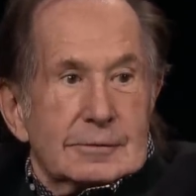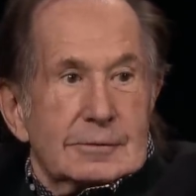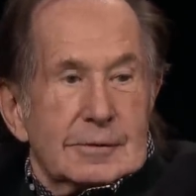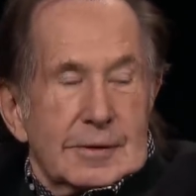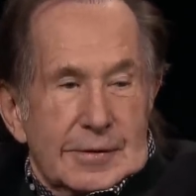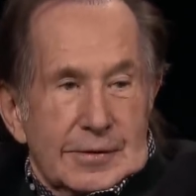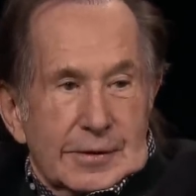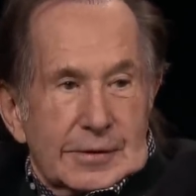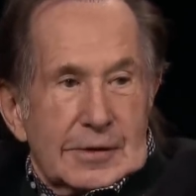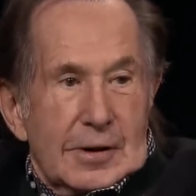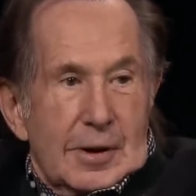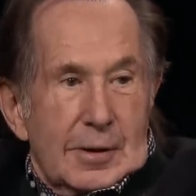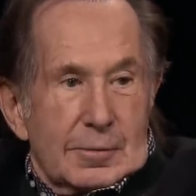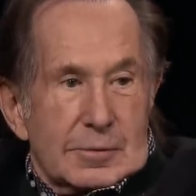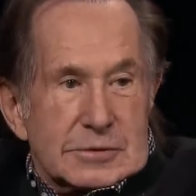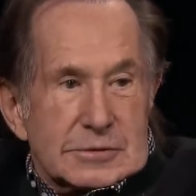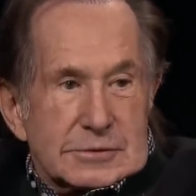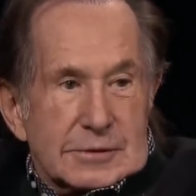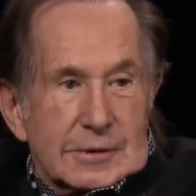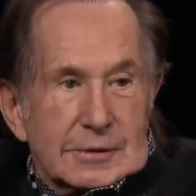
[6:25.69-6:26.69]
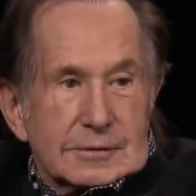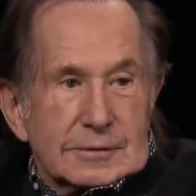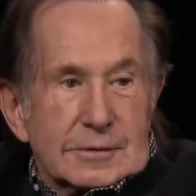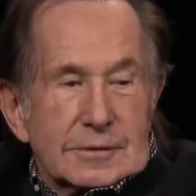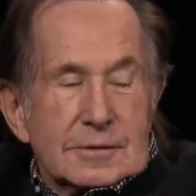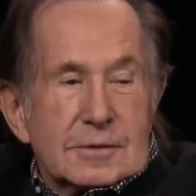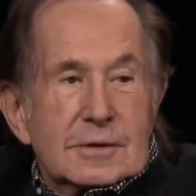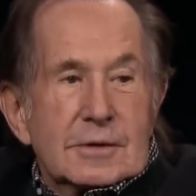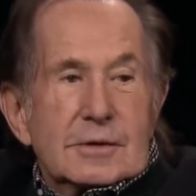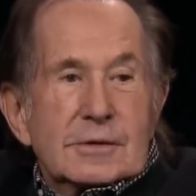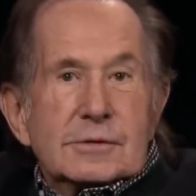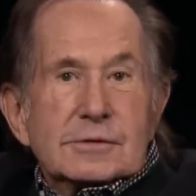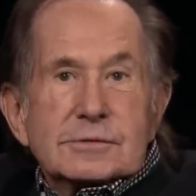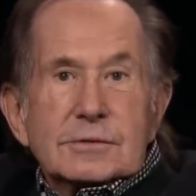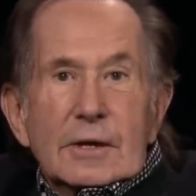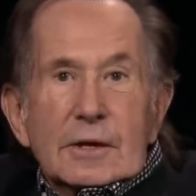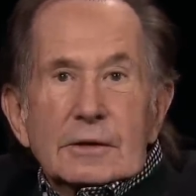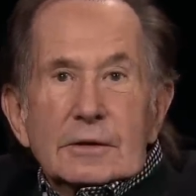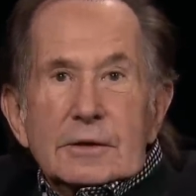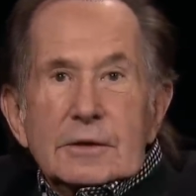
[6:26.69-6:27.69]
in the garment center
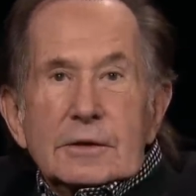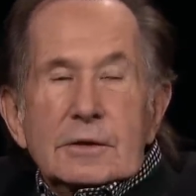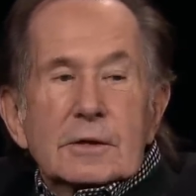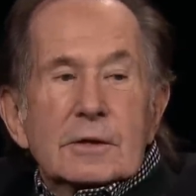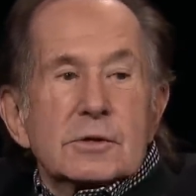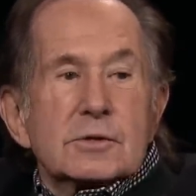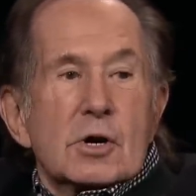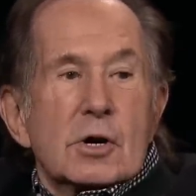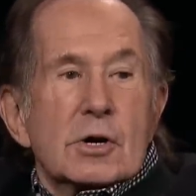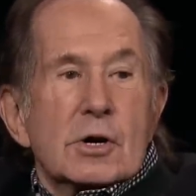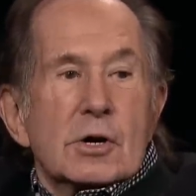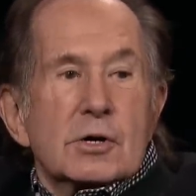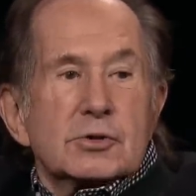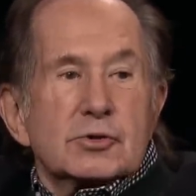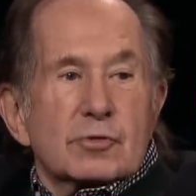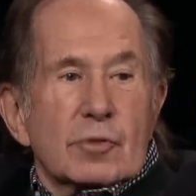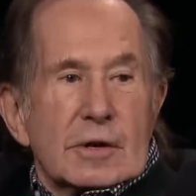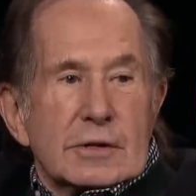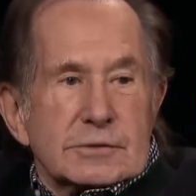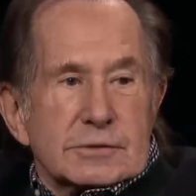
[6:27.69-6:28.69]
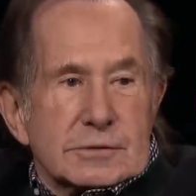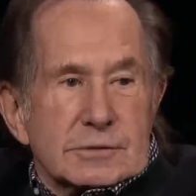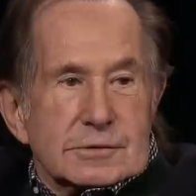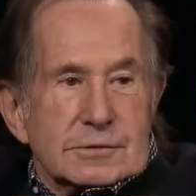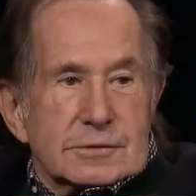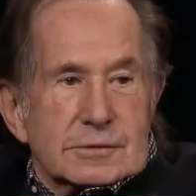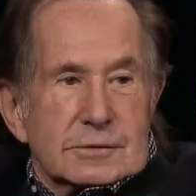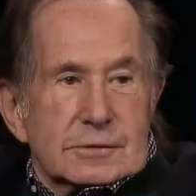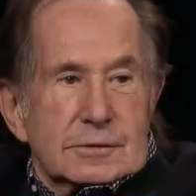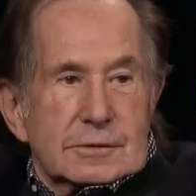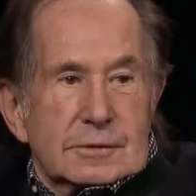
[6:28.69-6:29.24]
selling dresses.